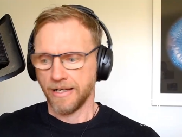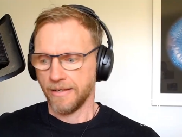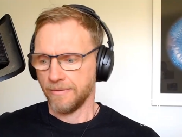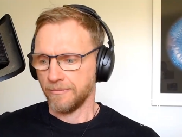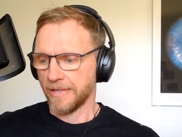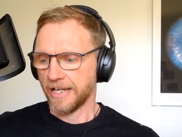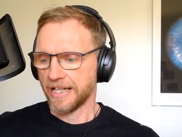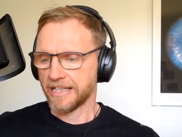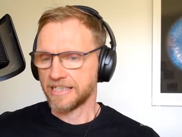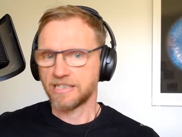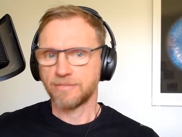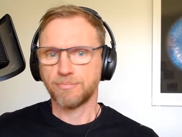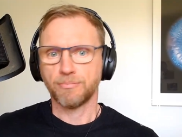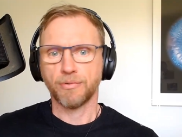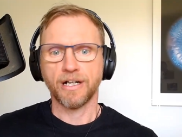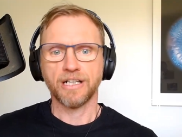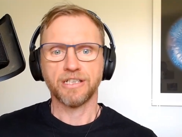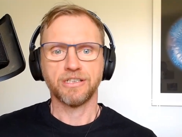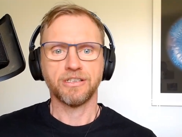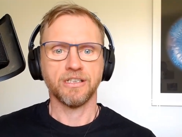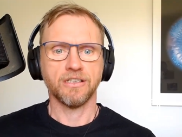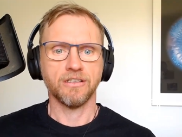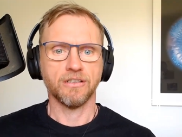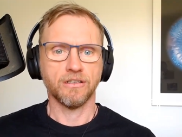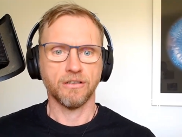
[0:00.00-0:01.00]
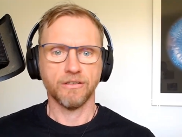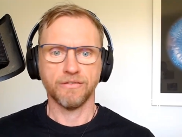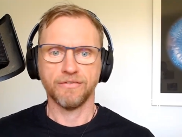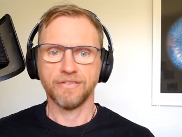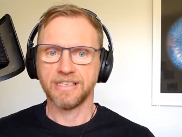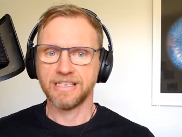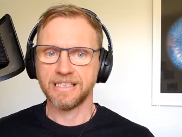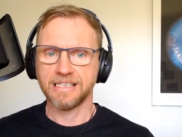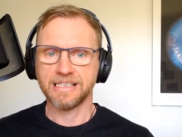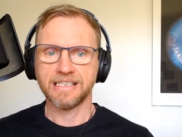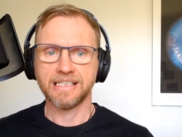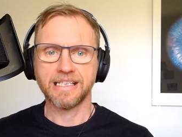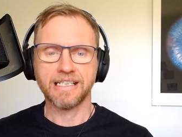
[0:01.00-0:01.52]
expression of a
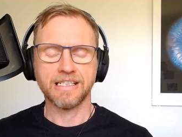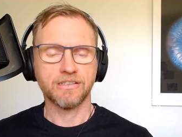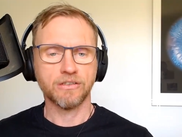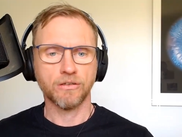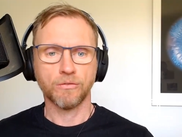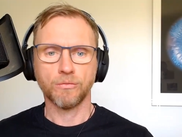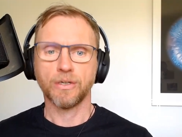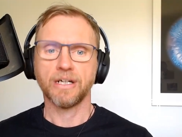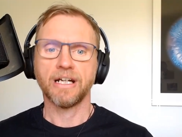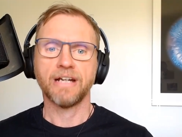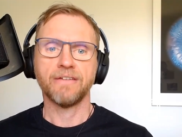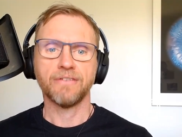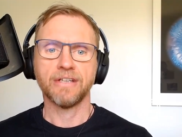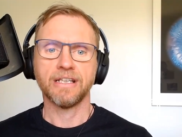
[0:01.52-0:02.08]
disease or whatever